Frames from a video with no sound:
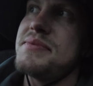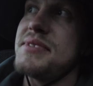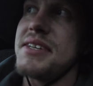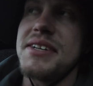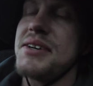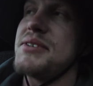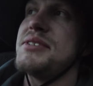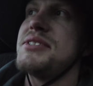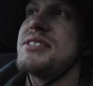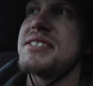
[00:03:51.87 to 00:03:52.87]
you know,
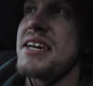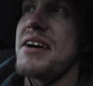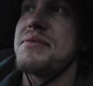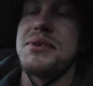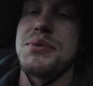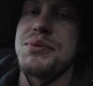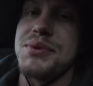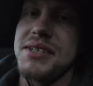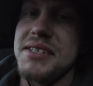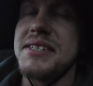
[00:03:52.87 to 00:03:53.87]
you just have to
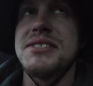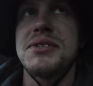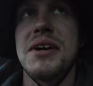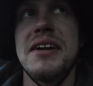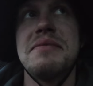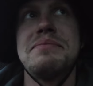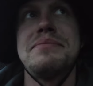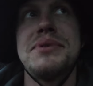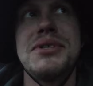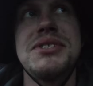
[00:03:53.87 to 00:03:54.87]
really try to
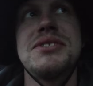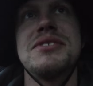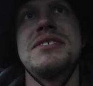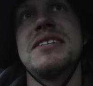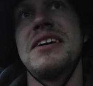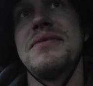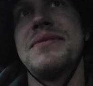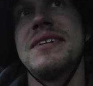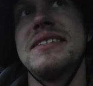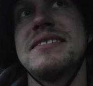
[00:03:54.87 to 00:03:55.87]
push yourself,
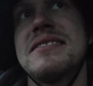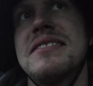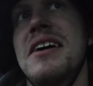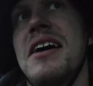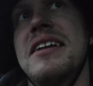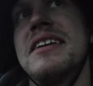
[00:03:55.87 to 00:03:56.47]
and it's not